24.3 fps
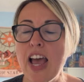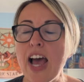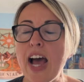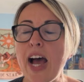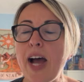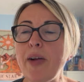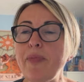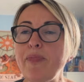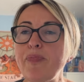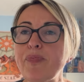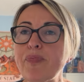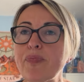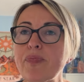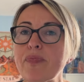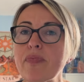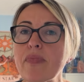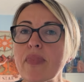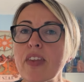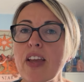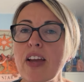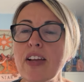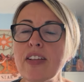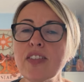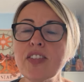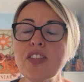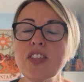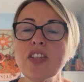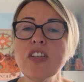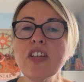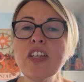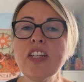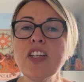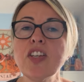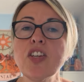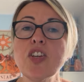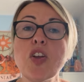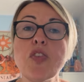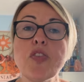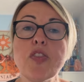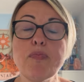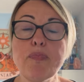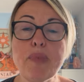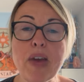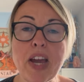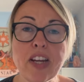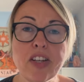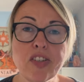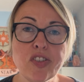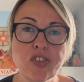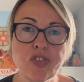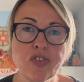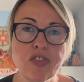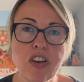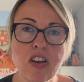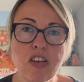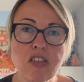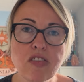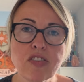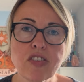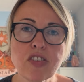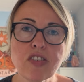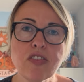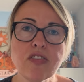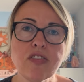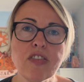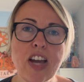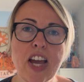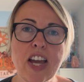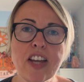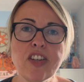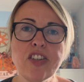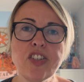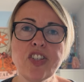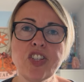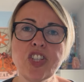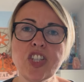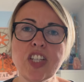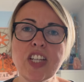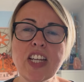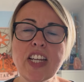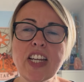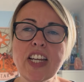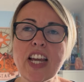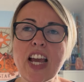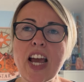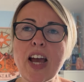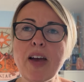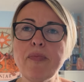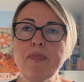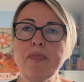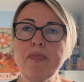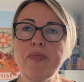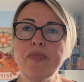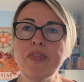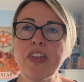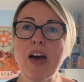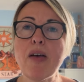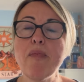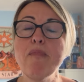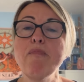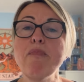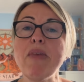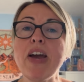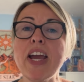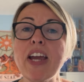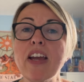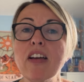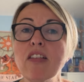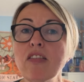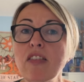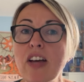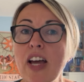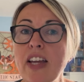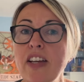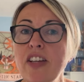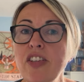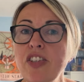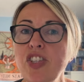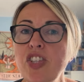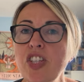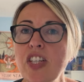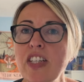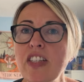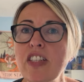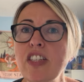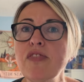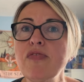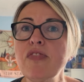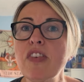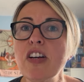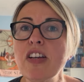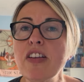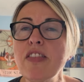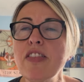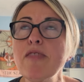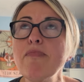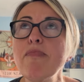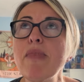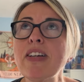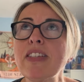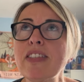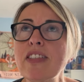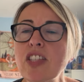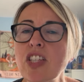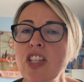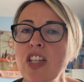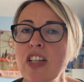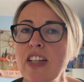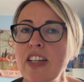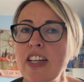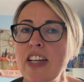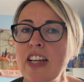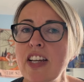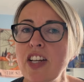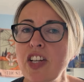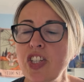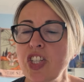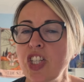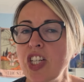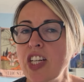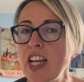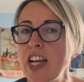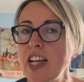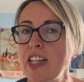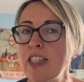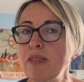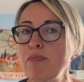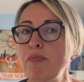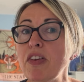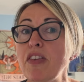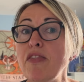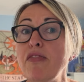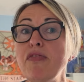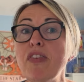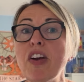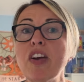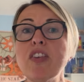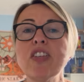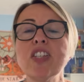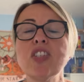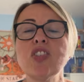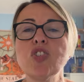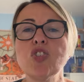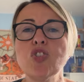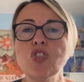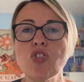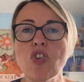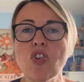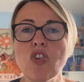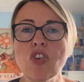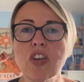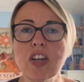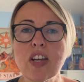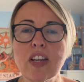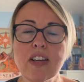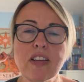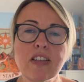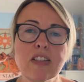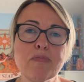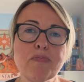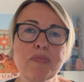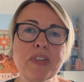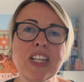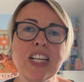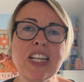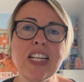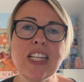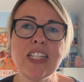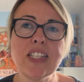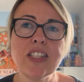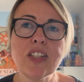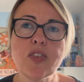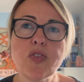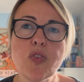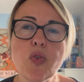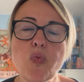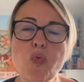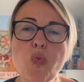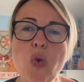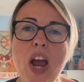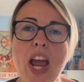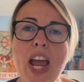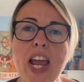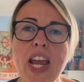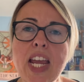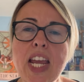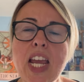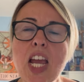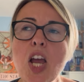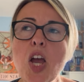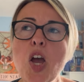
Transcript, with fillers: Um, and certainly you know the patriarchal energy and um, that male energy the divine the masculine energy has been very strong and has been leading the way